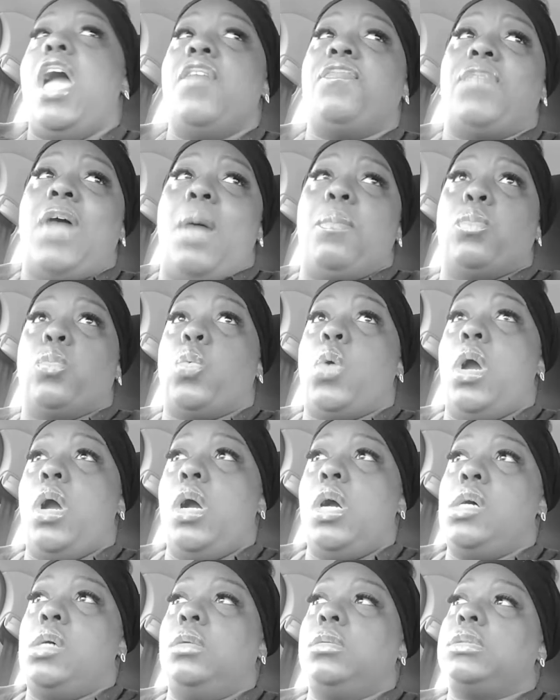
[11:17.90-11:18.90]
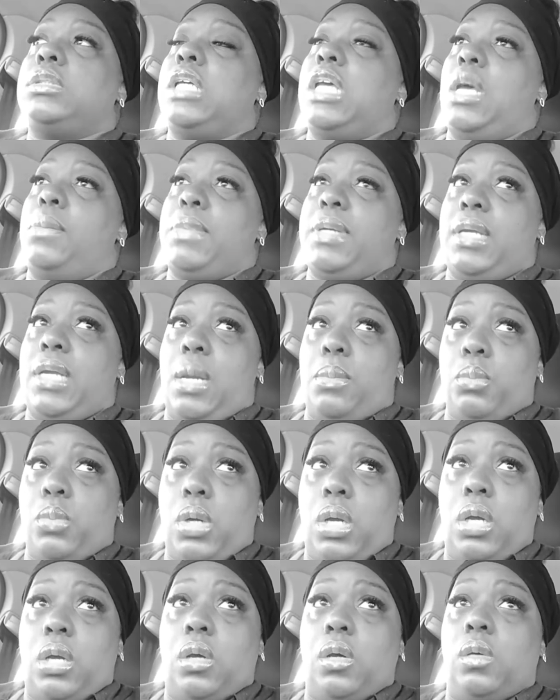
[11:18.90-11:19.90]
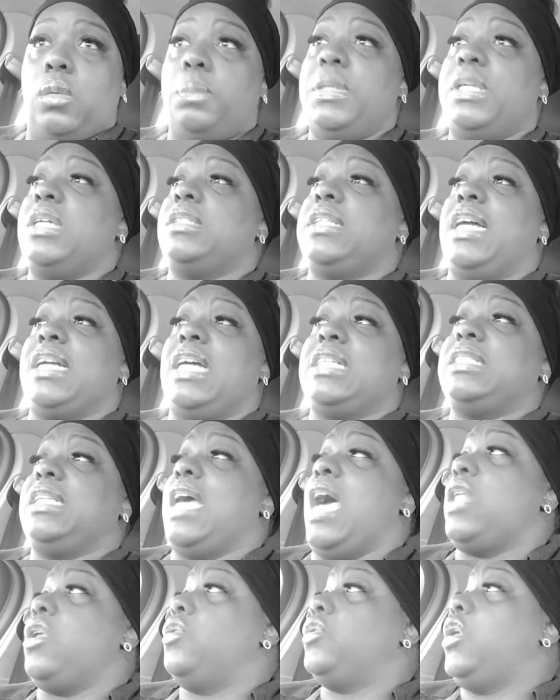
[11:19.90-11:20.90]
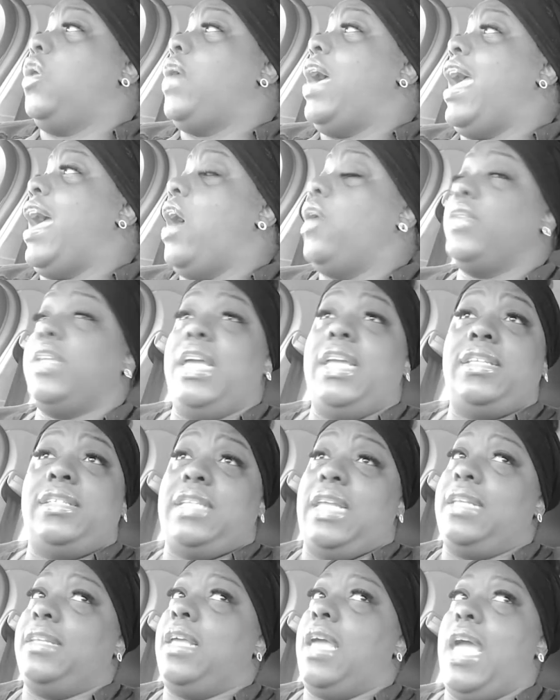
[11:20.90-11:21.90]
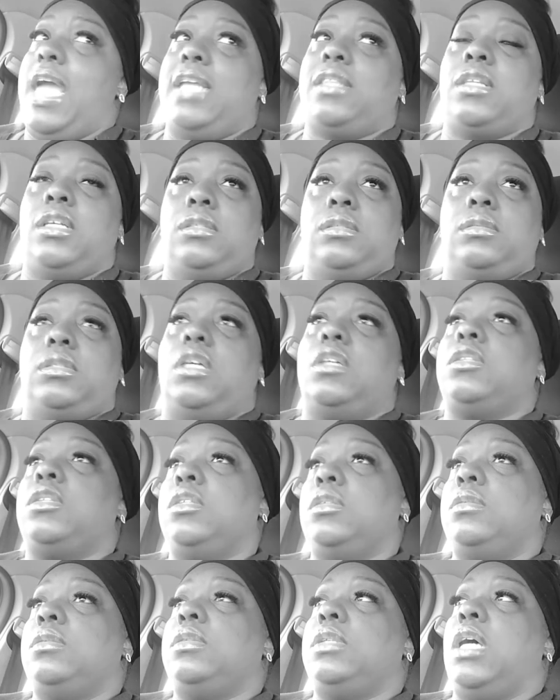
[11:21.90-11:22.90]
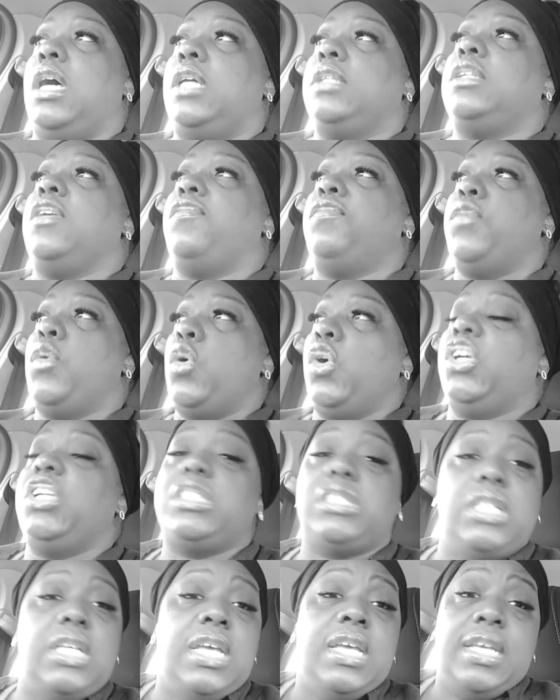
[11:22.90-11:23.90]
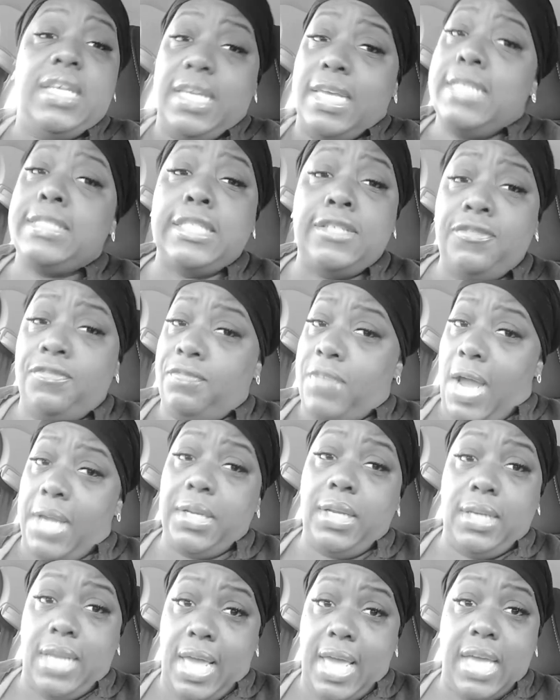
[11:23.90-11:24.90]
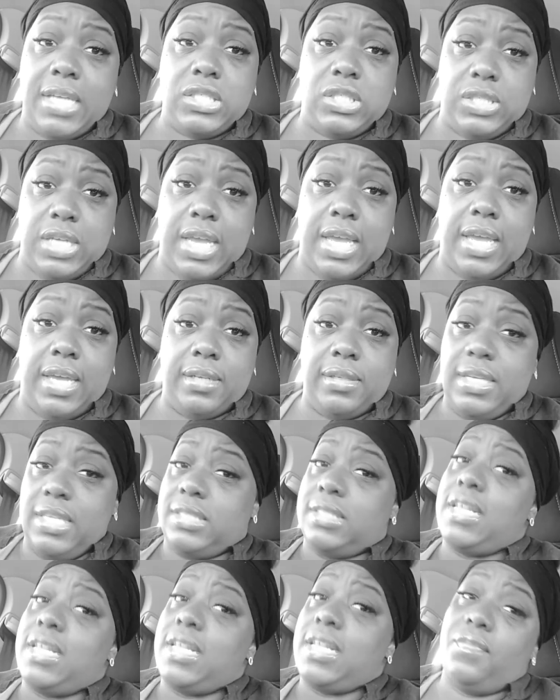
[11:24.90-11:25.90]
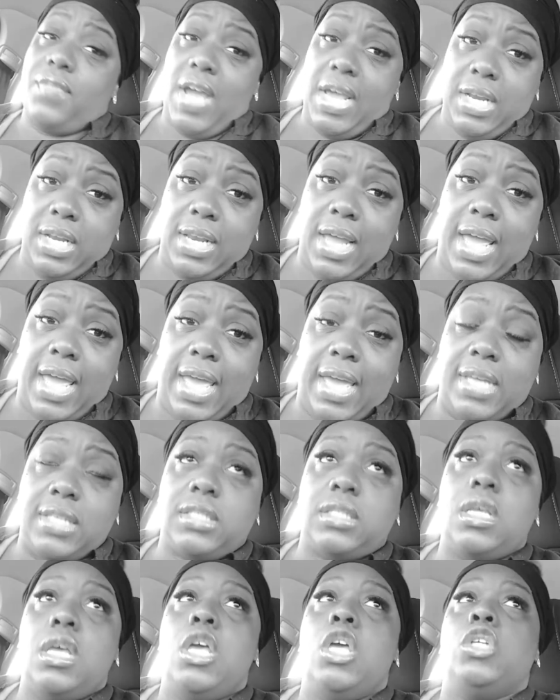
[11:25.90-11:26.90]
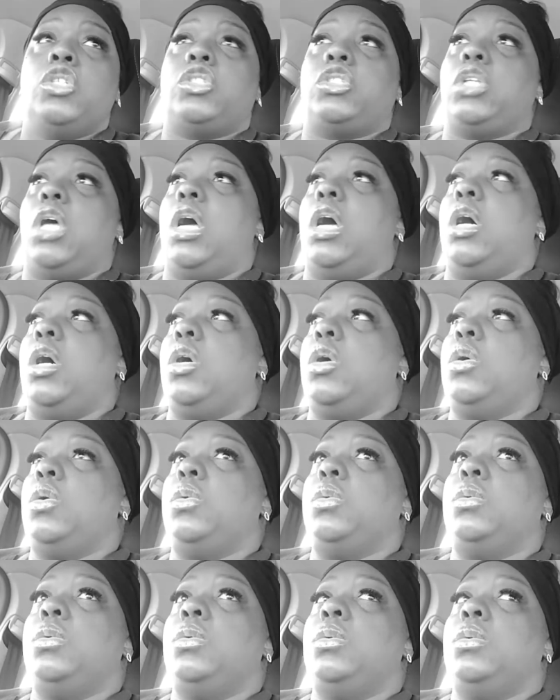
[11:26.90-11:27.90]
if I'm wrong, tell me I'm wrong. Because like I said, I don't know how that the eh, the, the, the divorce isn't finalized yet. It's not finalized. So